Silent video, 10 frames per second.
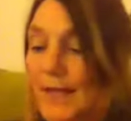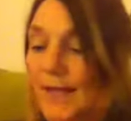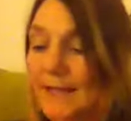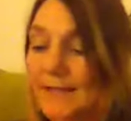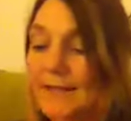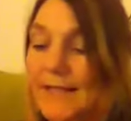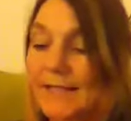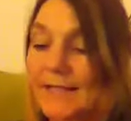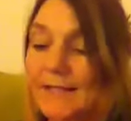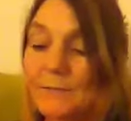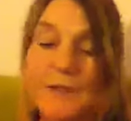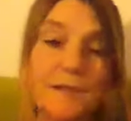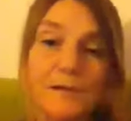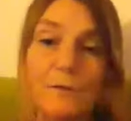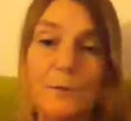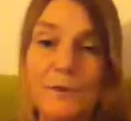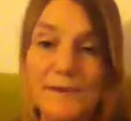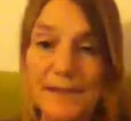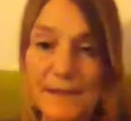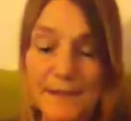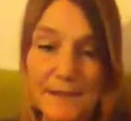and they said to me 2.6